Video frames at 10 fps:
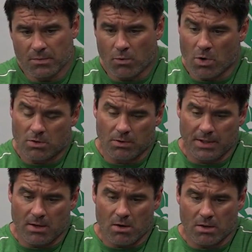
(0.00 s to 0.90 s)
Worked
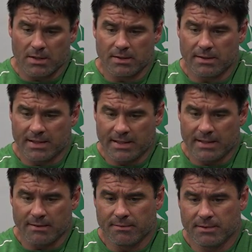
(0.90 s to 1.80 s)
really hard at,
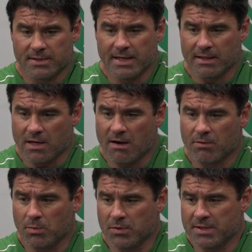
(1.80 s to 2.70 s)
again, just getting
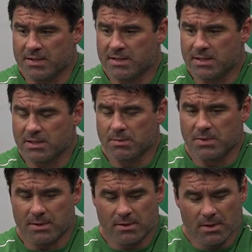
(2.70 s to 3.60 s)
comfortable within the
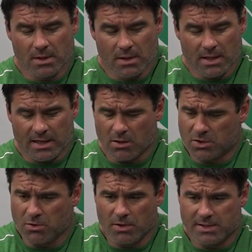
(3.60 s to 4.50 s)
system. And
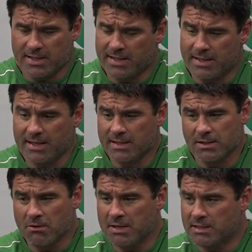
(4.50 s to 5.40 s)
Coach Choice, again, he does
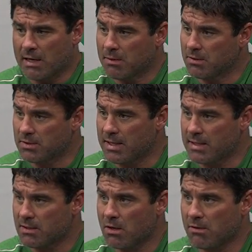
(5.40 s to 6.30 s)
a great job with those
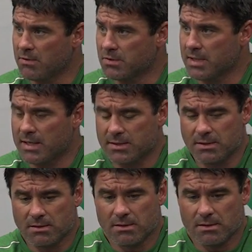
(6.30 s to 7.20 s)
guys, all of those
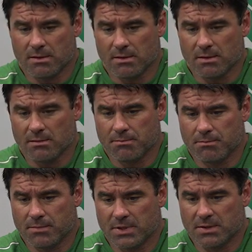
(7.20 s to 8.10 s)
guys.
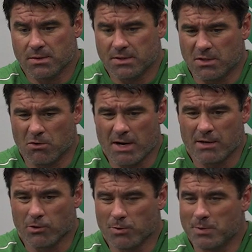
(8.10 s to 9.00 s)
So it's a great
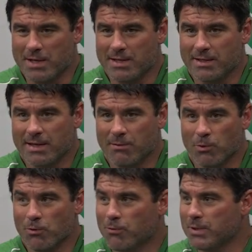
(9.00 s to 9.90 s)
group. They
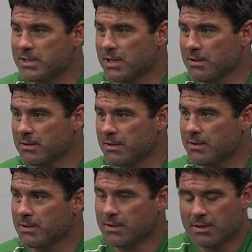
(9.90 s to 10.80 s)
root for each other.